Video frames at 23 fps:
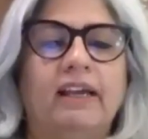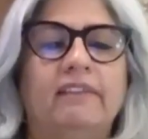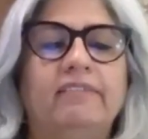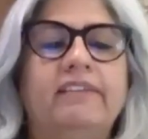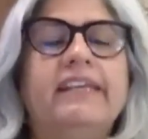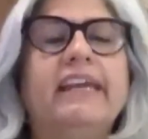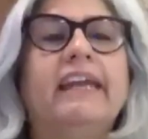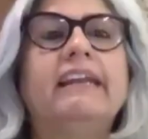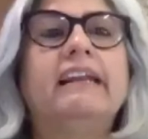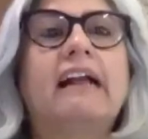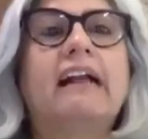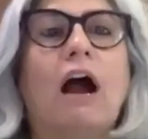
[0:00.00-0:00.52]

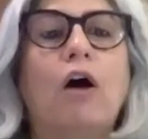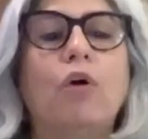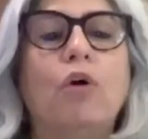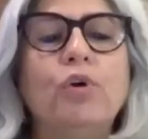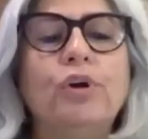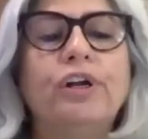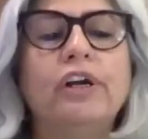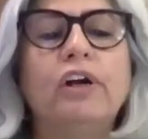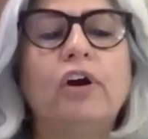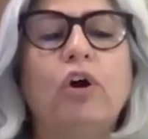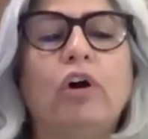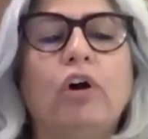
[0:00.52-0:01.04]
The
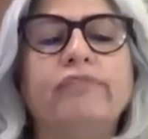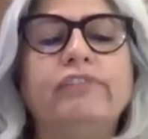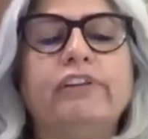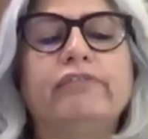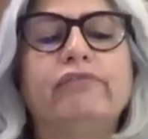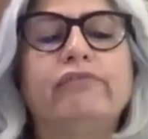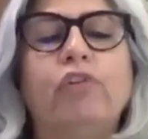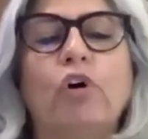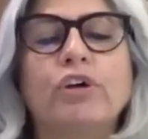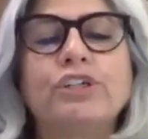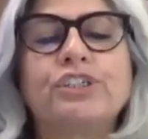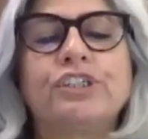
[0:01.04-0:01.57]
encounter of the
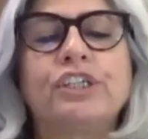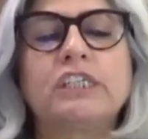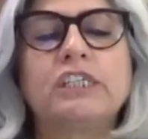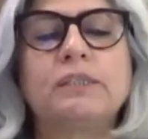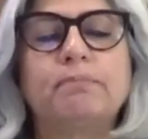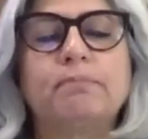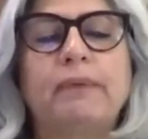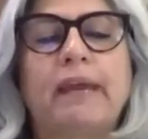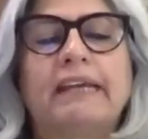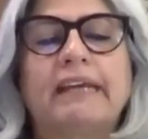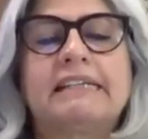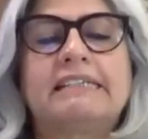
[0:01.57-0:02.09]
4
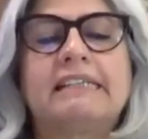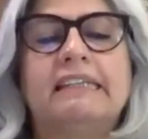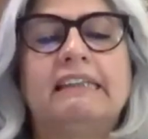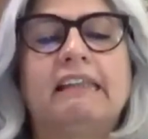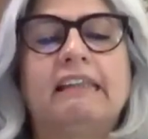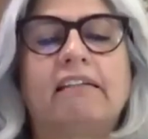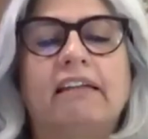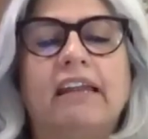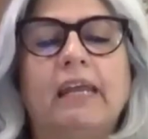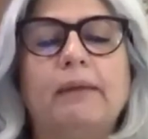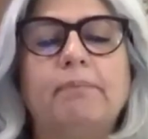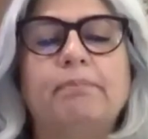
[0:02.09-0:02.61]
suspects in
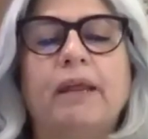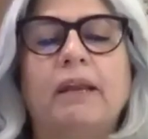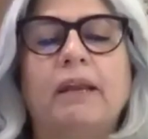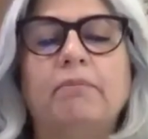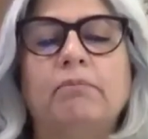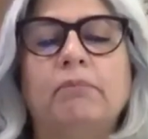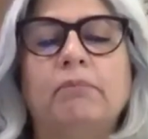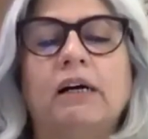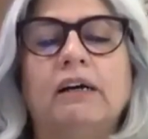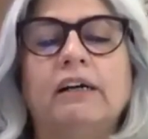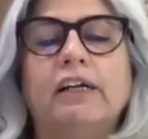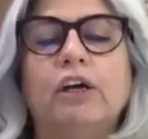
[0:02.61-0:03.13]
the rape and
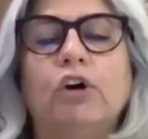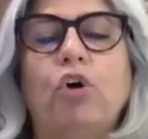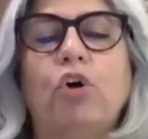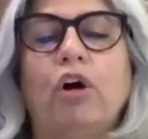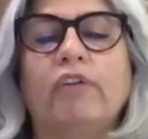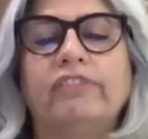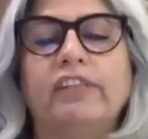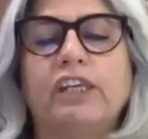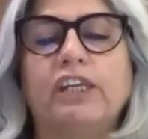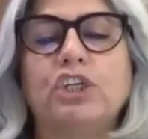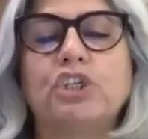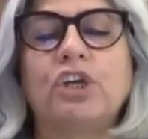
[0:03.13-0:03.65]
murder
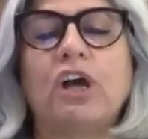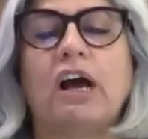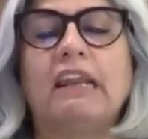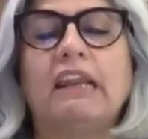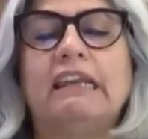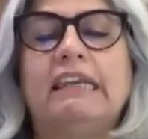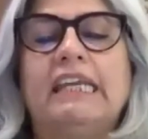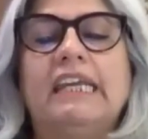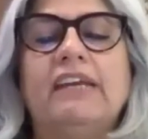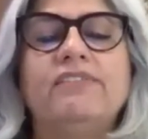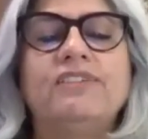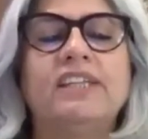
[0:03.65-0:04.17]
of
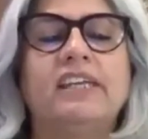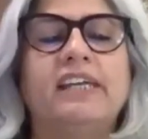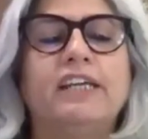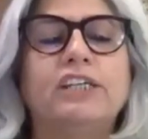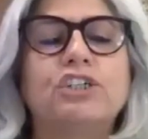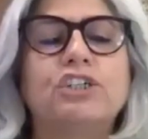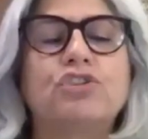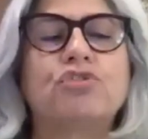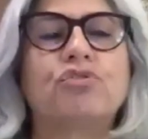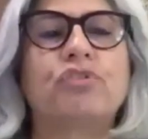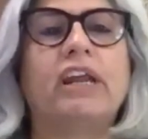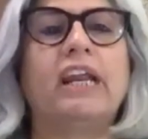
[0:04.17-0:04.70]
Disha leaves in
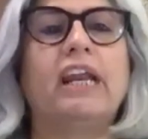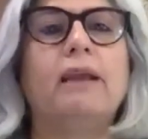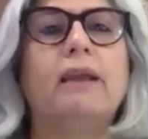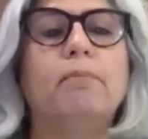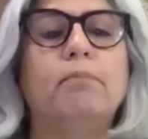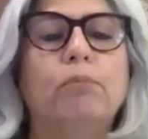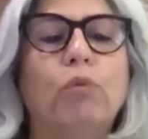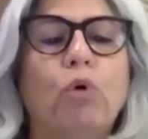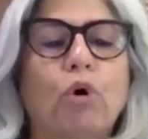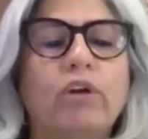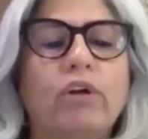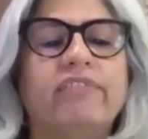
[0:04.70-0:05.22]
its trail
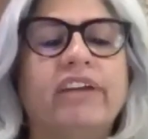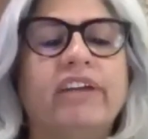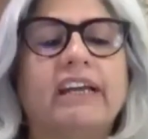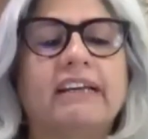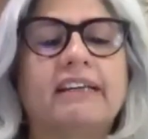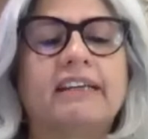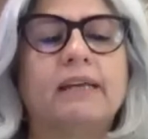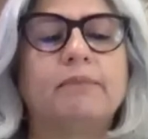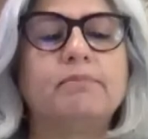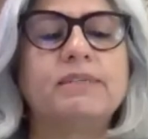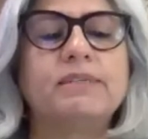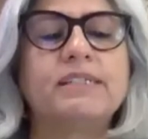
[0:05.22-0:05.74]
more
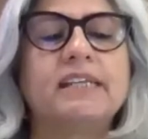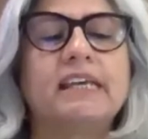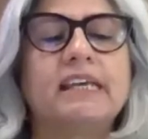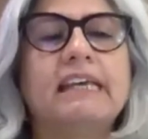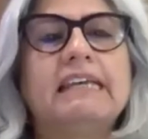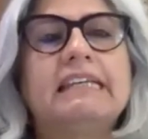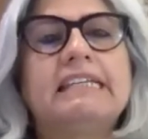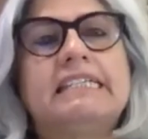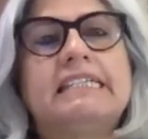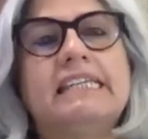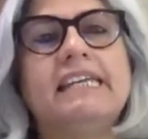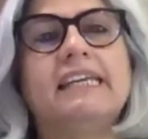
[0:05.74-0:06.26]
victims
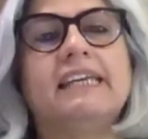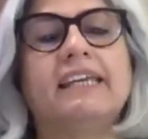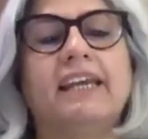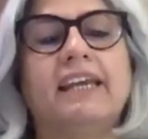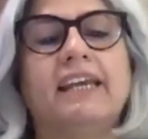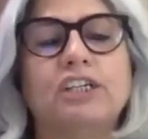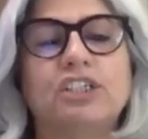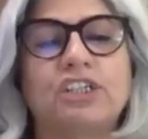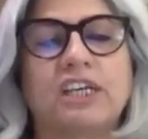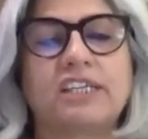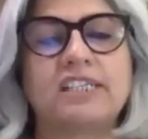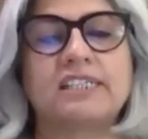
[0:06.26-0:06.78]

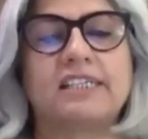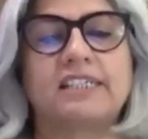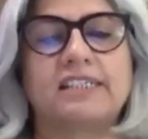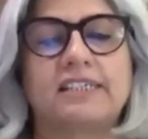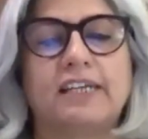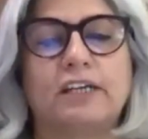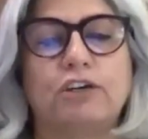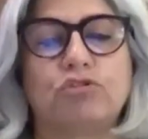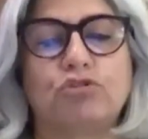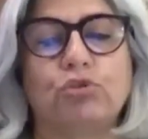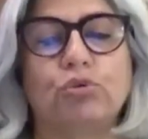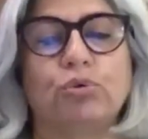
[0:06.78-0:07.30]
seeking justice
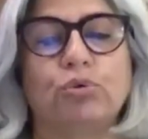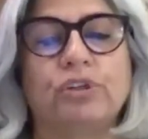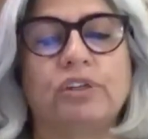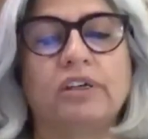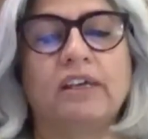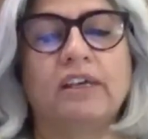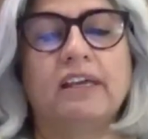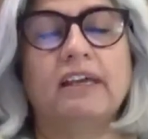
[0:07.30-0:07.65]
and truth.